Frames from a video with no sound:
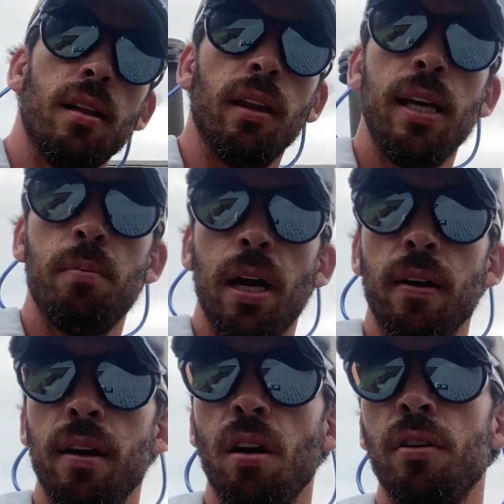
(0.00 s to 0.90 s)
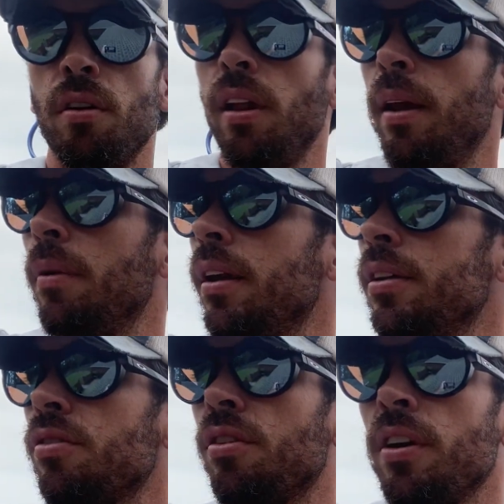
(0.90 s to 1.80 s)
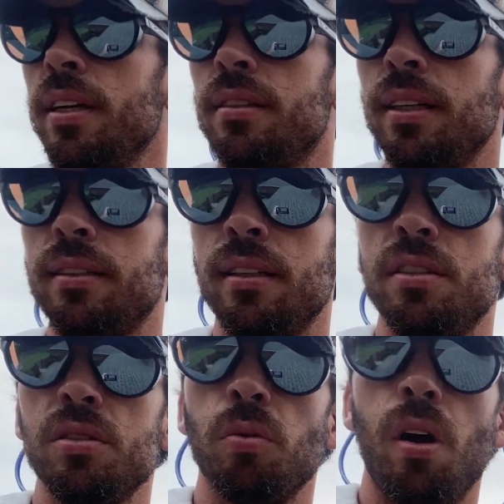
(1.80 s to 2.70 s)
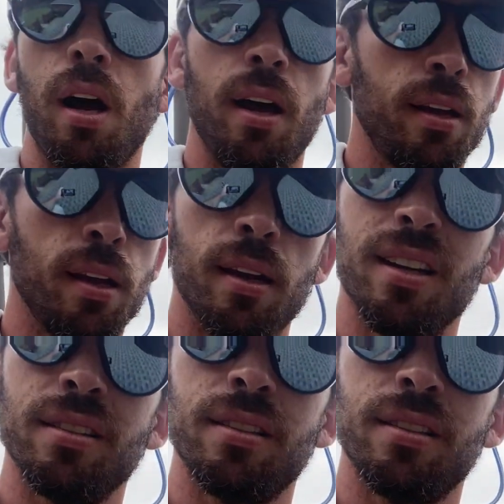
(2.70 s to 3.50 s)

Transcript: leak barrier underlayment is 36 inches wide, and it is